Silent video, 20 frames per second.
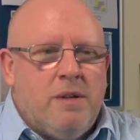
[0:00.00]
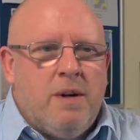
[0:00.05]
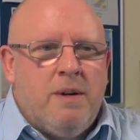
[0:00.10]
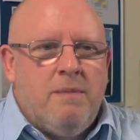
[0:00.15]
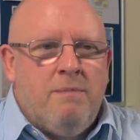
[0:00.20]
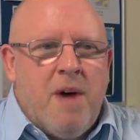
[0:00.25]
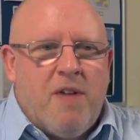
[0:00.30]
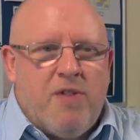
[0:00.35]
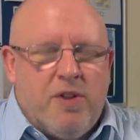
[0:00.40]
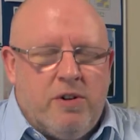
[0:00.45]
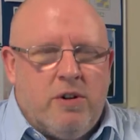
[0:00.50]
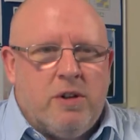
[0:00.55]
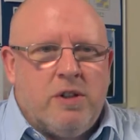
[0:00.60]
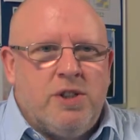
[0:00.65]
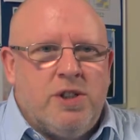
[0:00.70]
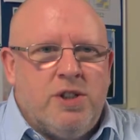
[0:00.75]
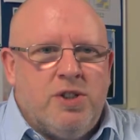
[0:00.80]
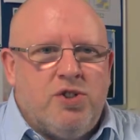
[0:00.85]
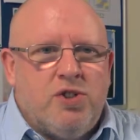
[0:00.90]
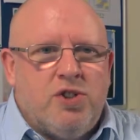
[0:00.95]
uh,
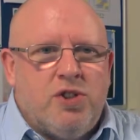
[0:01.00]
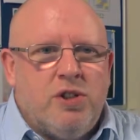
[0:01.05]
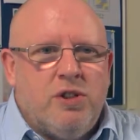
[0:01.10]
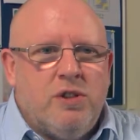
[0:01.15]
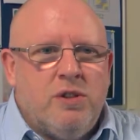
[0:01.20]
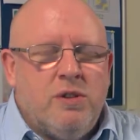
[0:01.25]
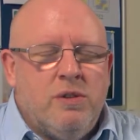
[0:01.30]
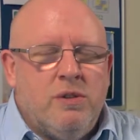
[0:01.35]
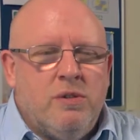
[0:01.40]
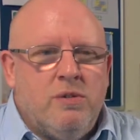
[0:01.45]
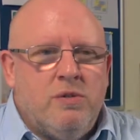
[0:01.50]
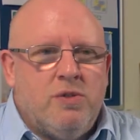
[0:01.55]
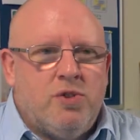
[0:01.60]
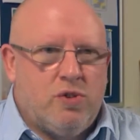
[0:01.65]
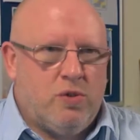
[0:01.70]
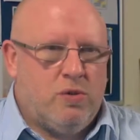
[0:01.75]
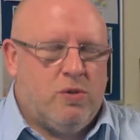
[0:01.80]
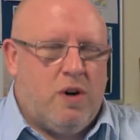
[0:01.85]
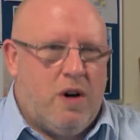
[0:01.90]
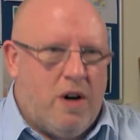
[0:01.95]
methodologies to
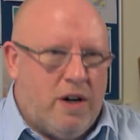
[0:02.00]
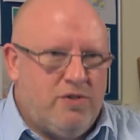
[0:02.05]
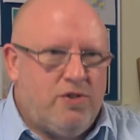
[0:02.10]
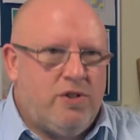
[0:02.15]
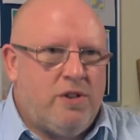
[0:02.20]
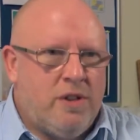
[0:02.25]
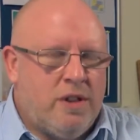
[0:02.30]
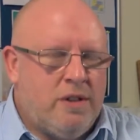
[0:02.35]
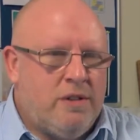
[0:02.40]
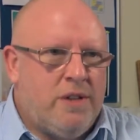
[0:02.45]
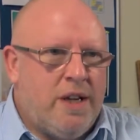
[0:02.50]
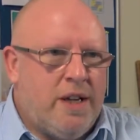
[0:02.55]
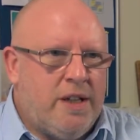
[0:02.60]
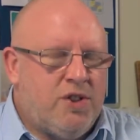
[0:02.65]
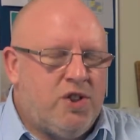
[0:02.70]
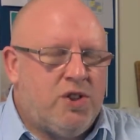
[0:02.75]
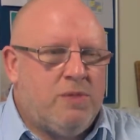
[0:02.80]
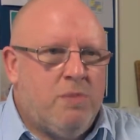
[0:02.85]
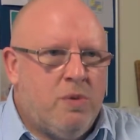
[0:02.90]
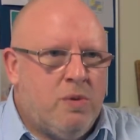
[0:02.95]
store hydrogen in,
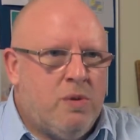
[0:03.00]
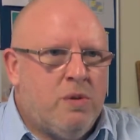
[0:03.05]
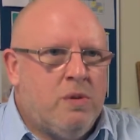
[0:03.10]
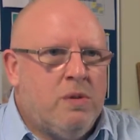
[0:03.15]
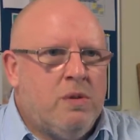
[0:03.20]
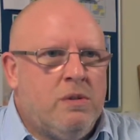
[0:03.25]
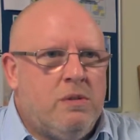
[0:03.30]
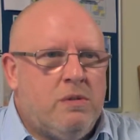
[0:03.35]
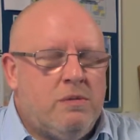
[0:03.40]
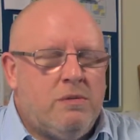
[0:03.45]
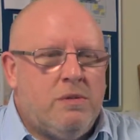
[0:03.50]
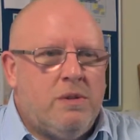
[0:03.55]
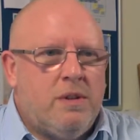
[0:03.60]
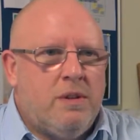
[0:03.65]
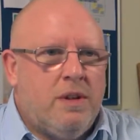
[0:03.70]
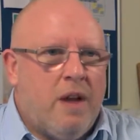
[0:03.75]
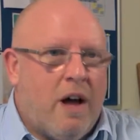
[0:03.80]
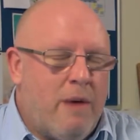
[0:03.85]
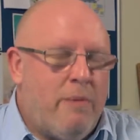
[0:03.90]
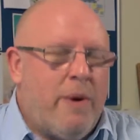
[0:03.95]
in small
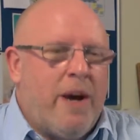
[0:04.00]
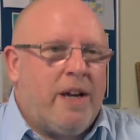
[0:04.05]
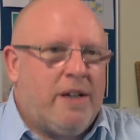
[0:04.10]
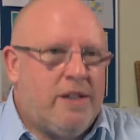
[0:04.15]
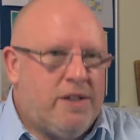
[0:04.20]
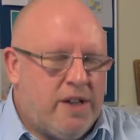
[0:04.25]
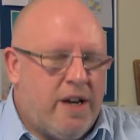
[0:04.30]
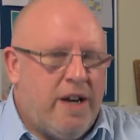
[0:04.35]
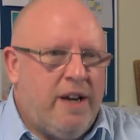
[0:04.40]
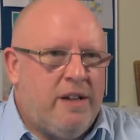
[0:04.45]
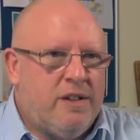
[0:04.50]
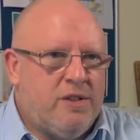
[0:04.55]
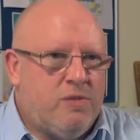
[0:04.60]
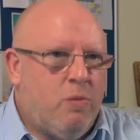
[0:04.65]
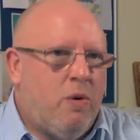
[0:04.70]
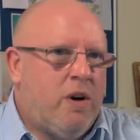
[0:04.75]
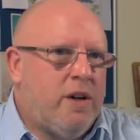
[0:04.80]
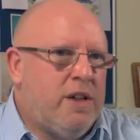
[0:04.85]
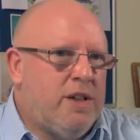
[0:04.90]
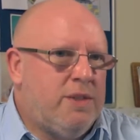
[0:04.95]
lightweight containers.
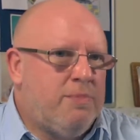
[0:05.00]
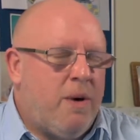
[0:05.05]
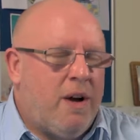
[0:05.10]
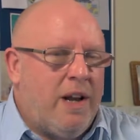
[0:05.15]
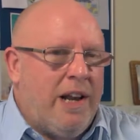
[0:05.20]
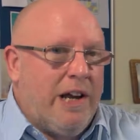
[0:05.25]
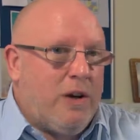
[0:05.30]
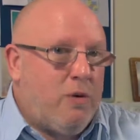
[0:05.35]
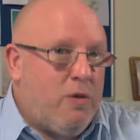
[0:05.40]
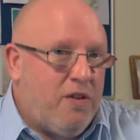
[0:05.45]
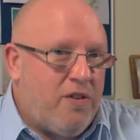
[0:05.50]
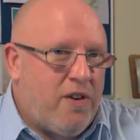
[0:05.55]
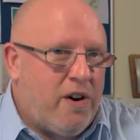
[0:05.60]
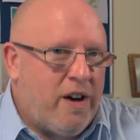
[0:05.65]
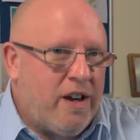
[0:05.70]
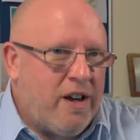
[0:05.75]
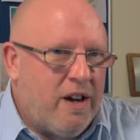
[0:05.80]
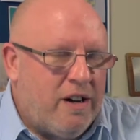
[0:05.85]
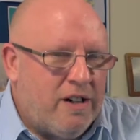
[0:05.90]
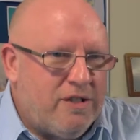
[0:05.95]
One is by
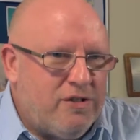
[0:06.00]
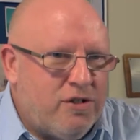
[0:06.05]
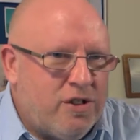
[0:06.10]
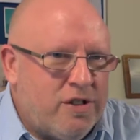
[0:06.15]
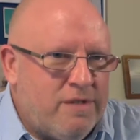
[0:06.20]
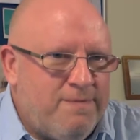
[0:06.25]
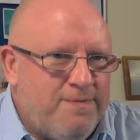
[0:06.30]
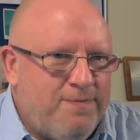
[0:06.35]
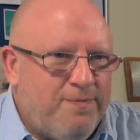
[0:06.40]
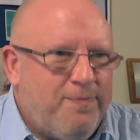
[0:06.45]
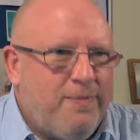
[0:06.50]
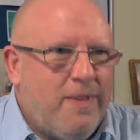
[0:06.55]
liquefying hydrogen.